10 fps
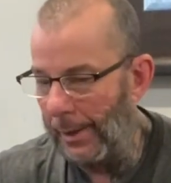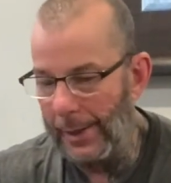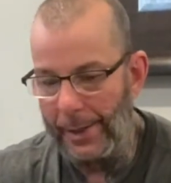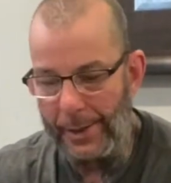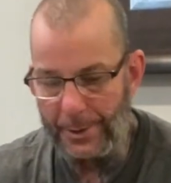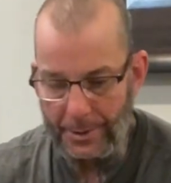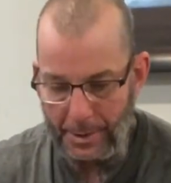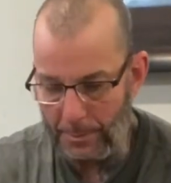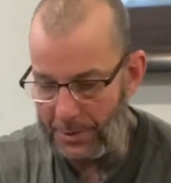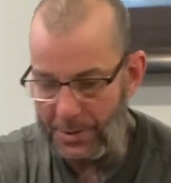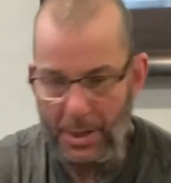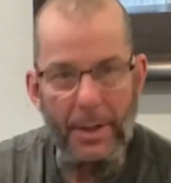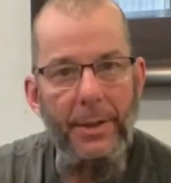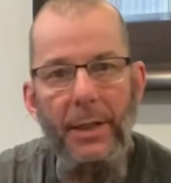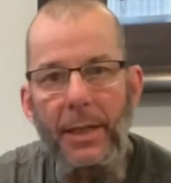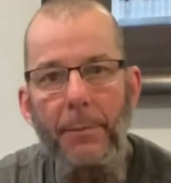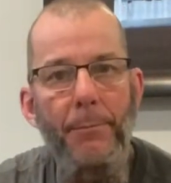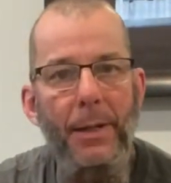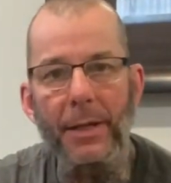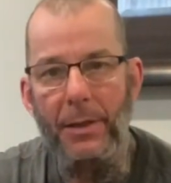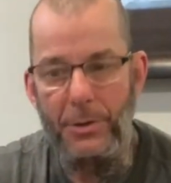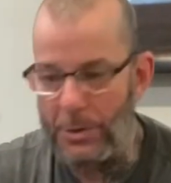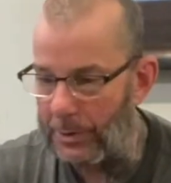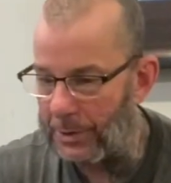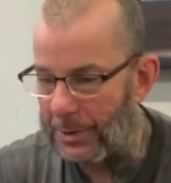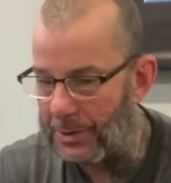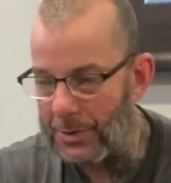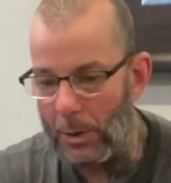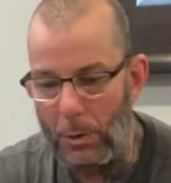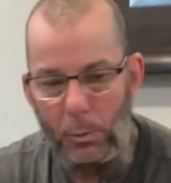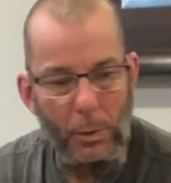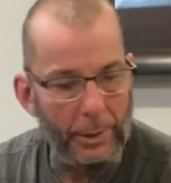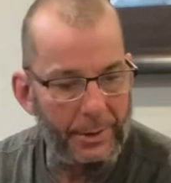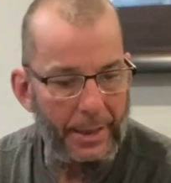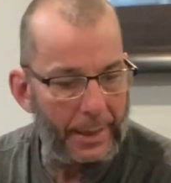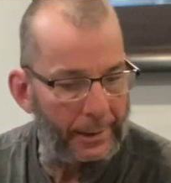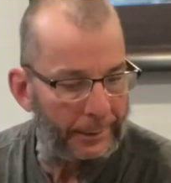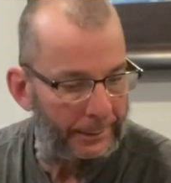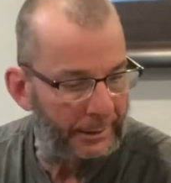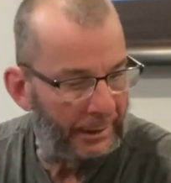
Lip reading: and just kind of keep making sure that it's all worked in.